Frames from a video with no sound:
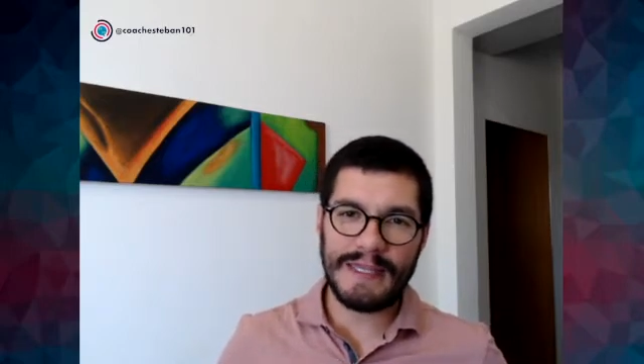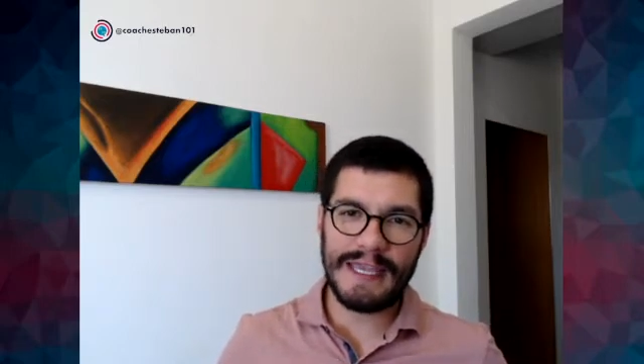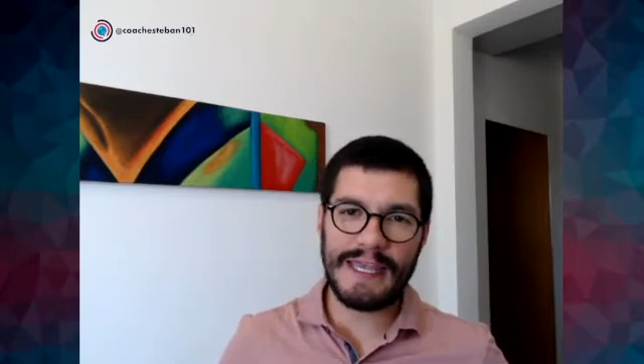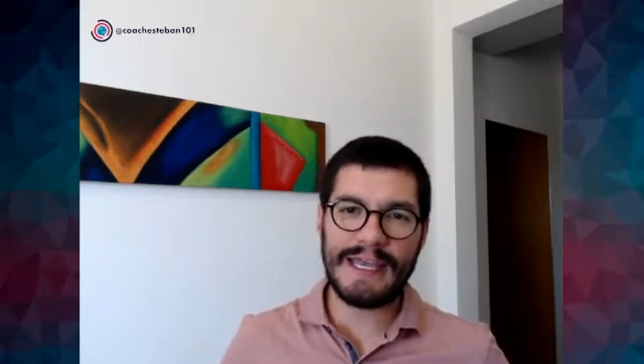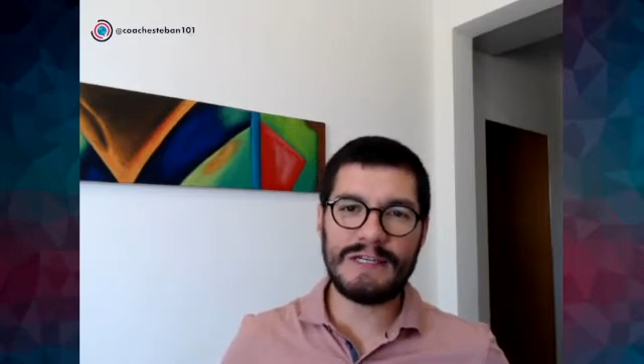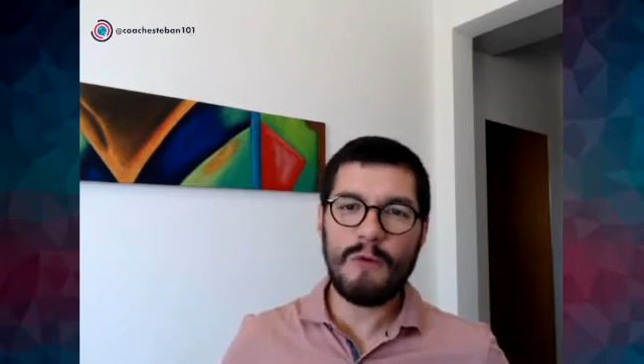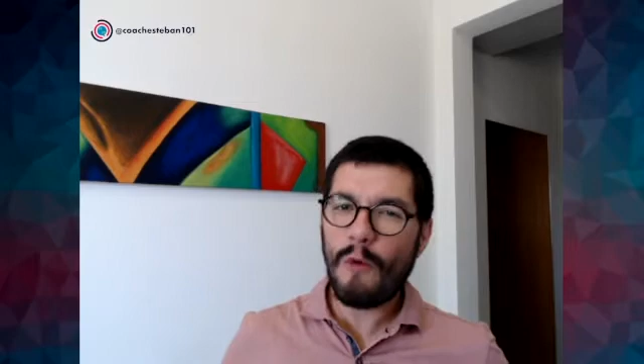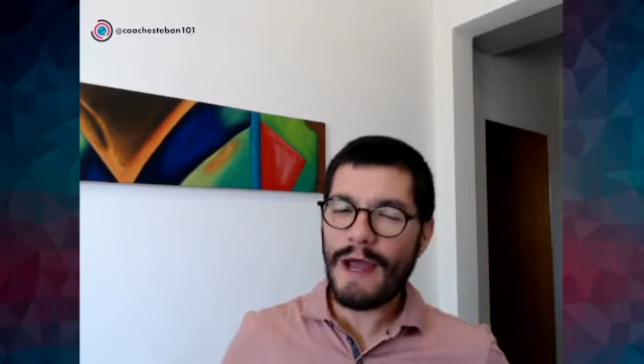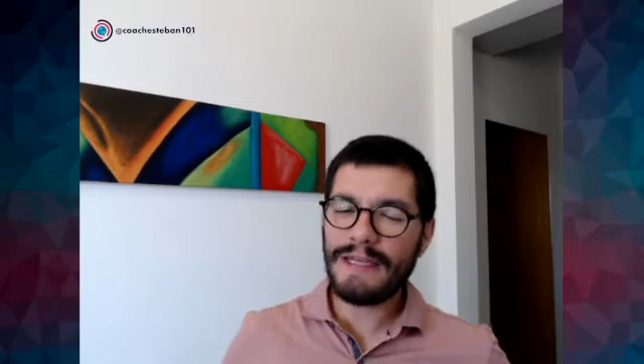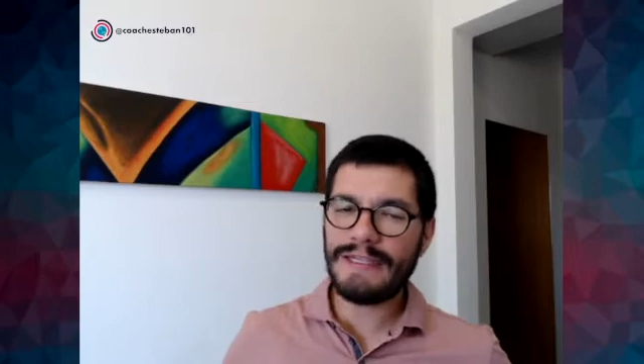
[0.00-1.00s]
And
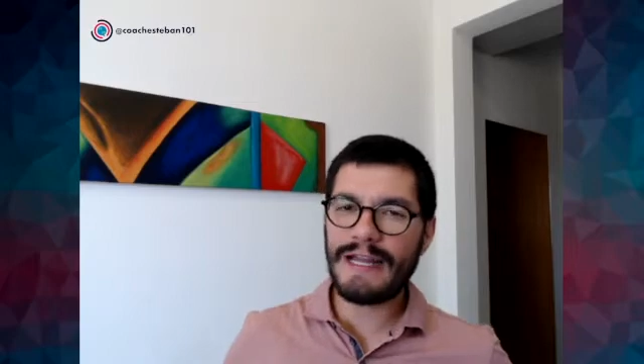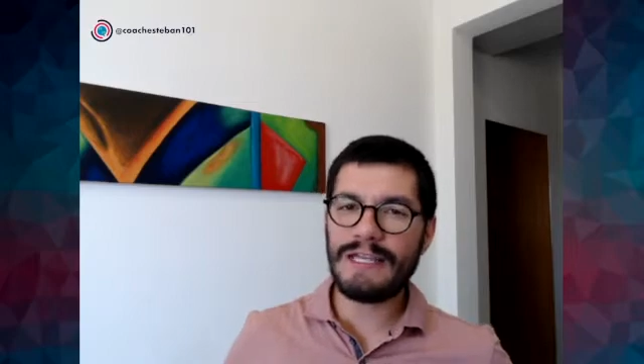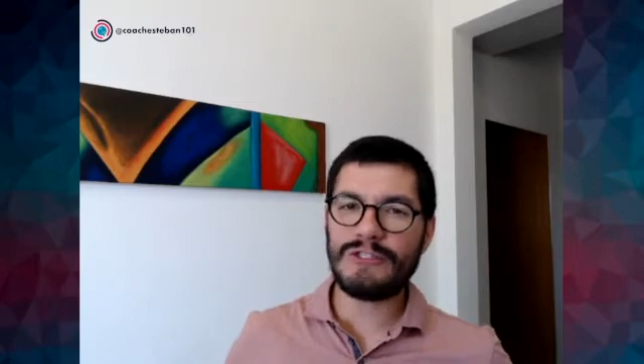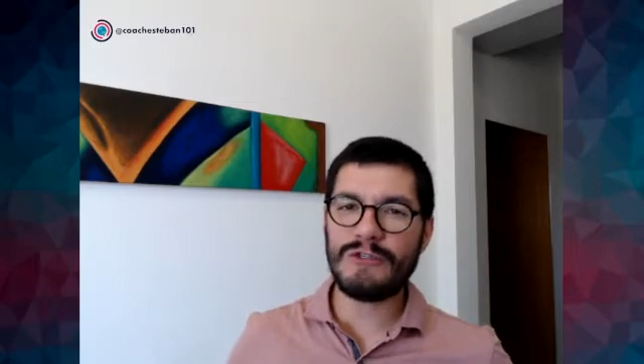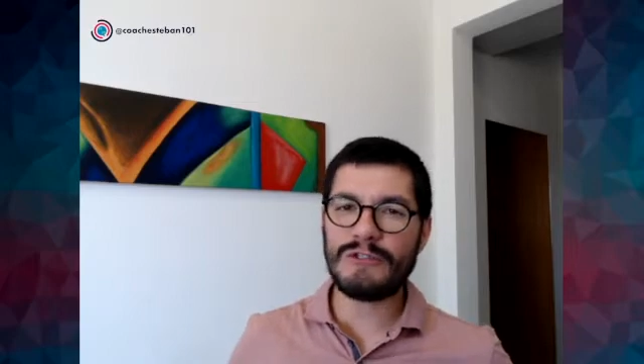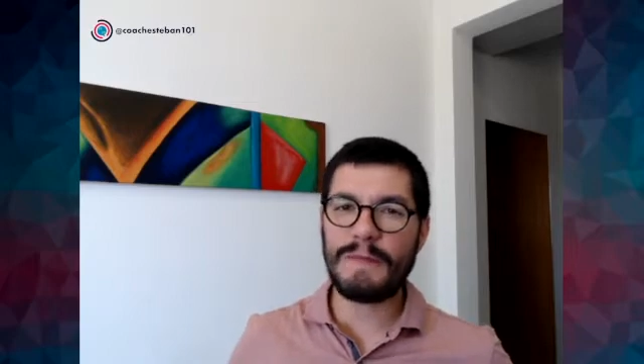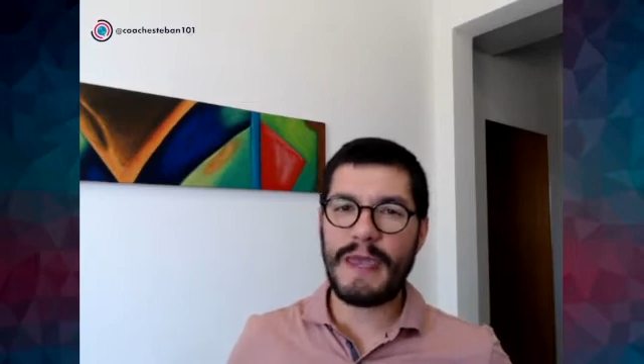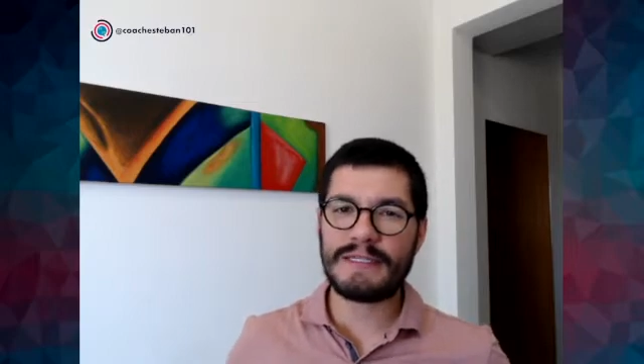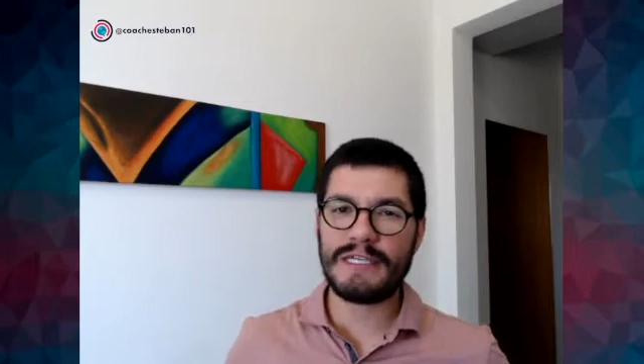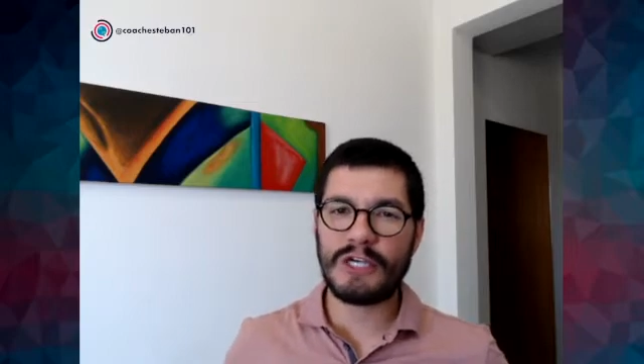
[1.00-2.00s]
why did I choose
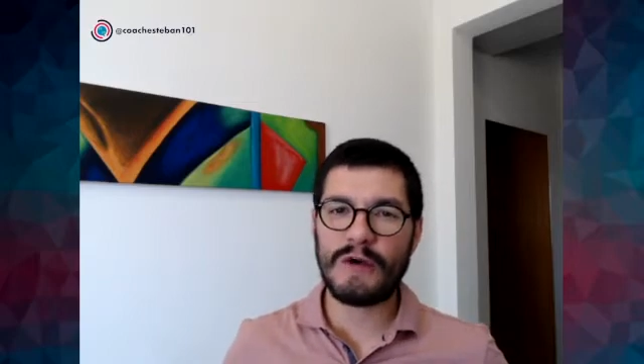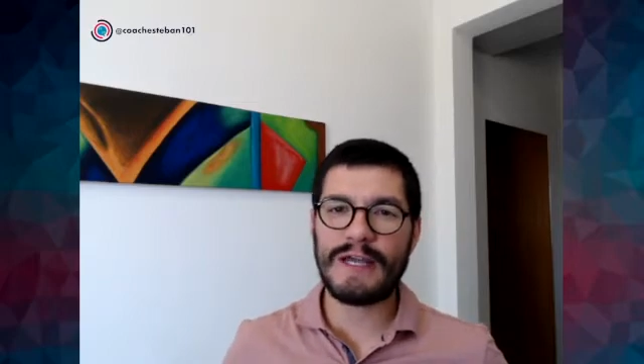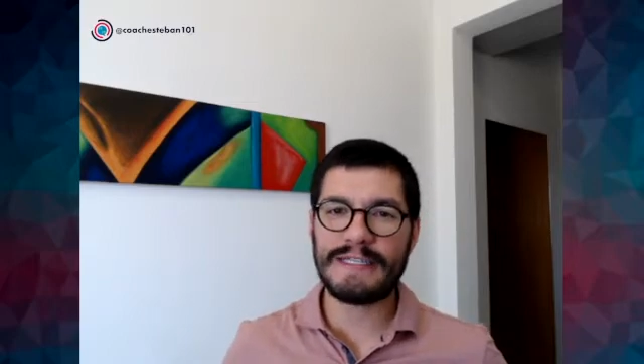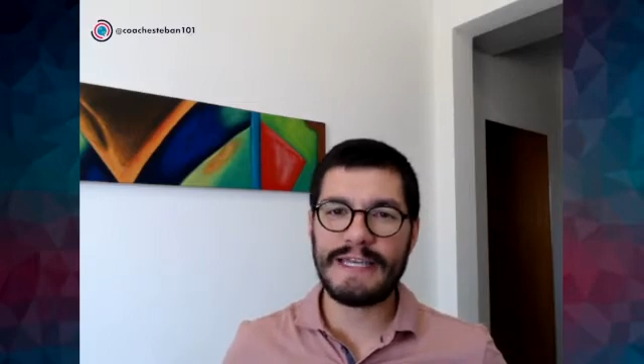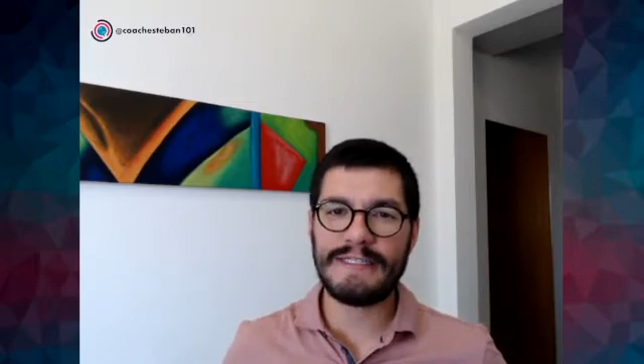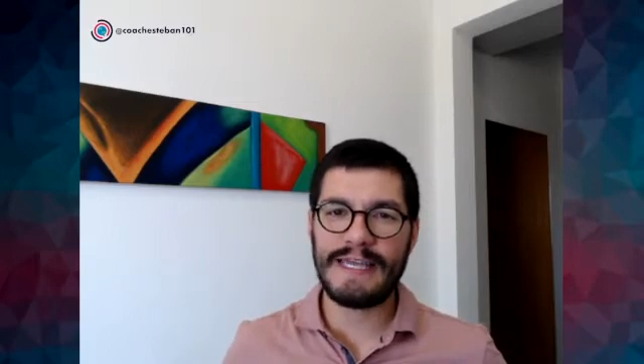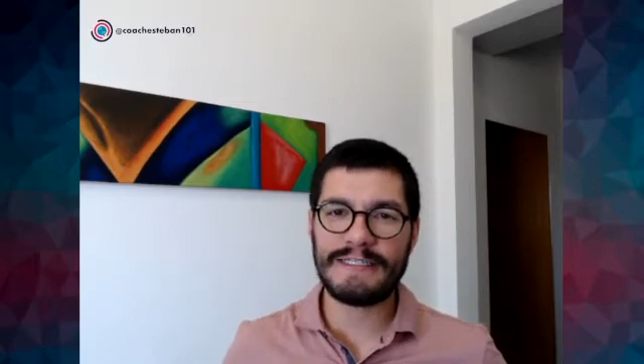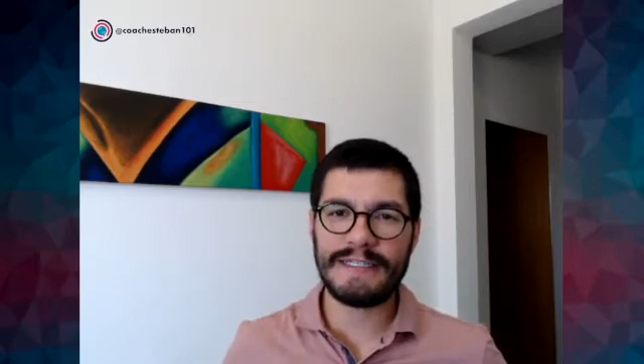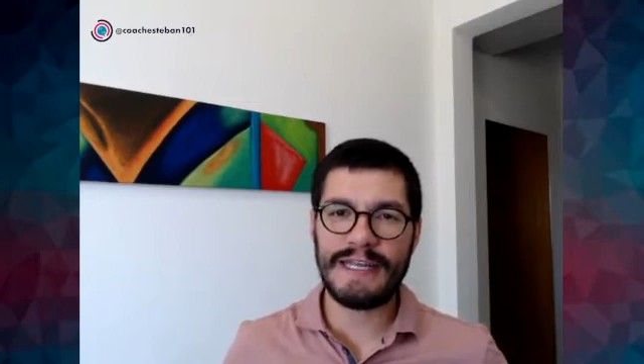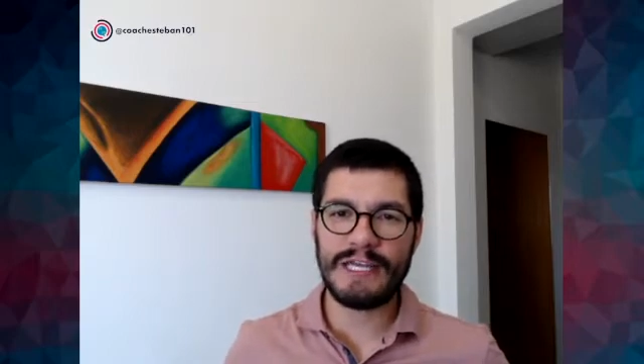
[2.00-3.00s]
Mexico as a
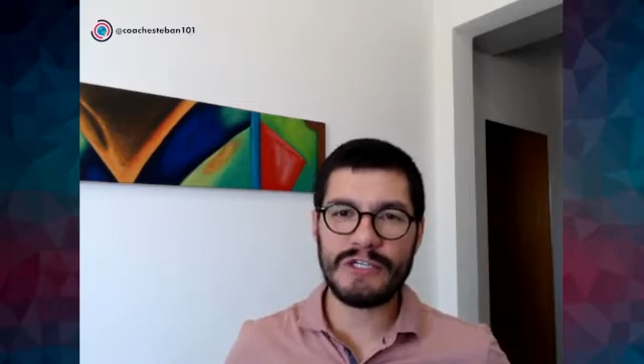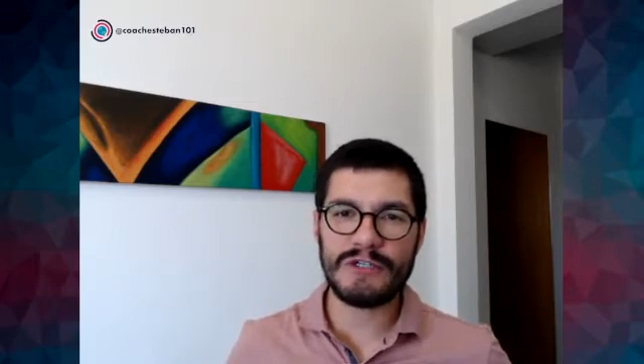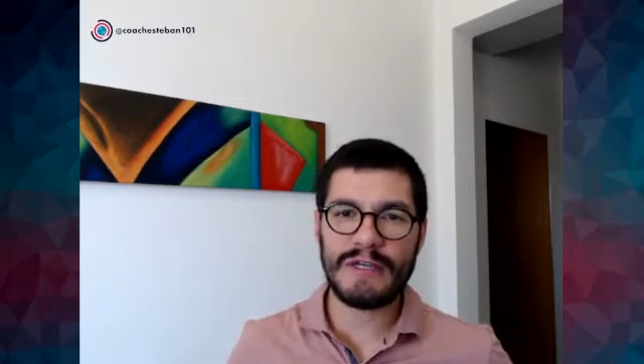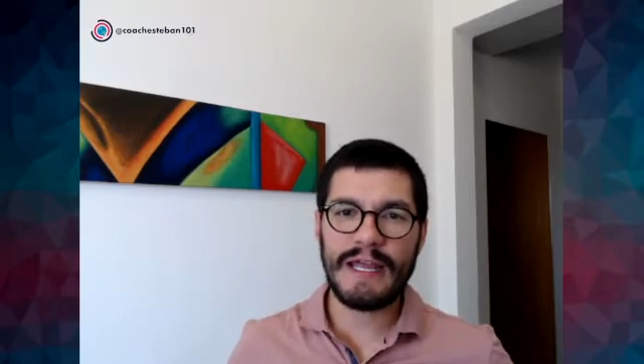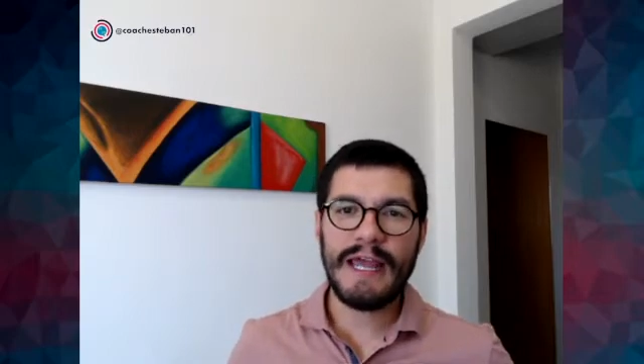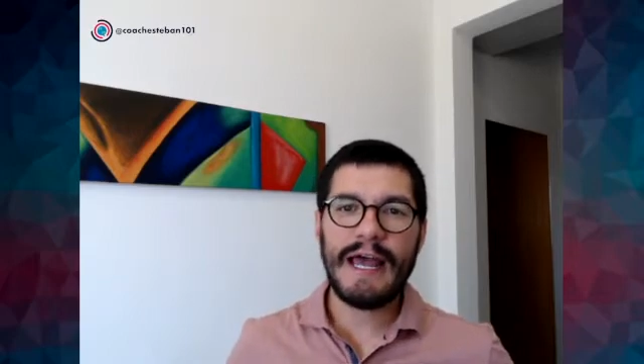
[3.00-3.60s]
destination?